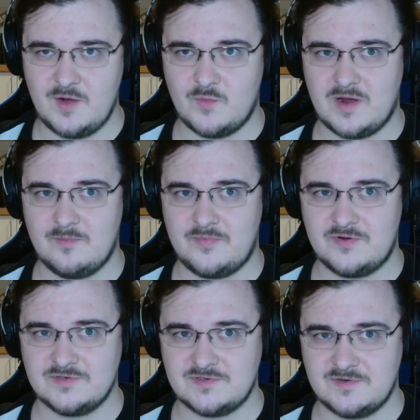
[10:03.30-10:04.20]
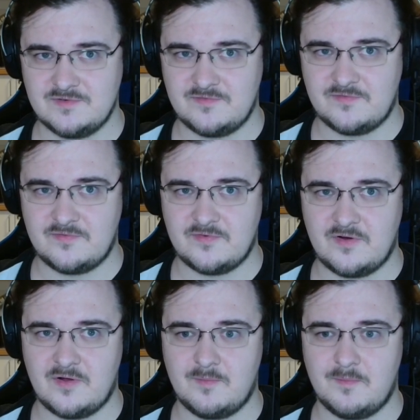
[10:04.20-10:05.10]
1 person
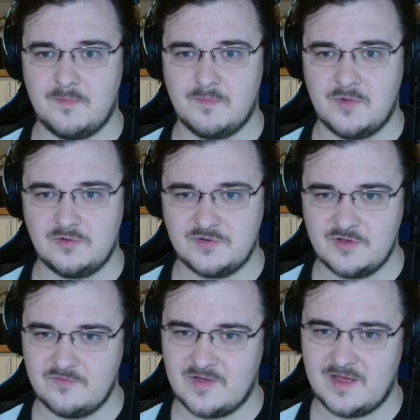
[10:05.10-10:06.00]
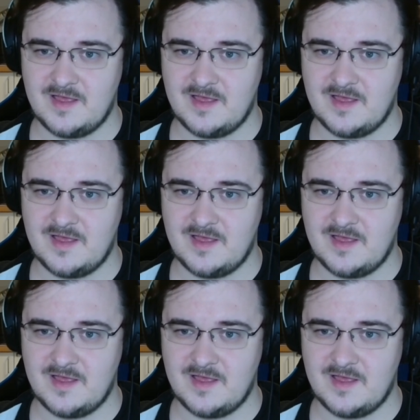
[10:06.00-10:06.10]
from Moldova,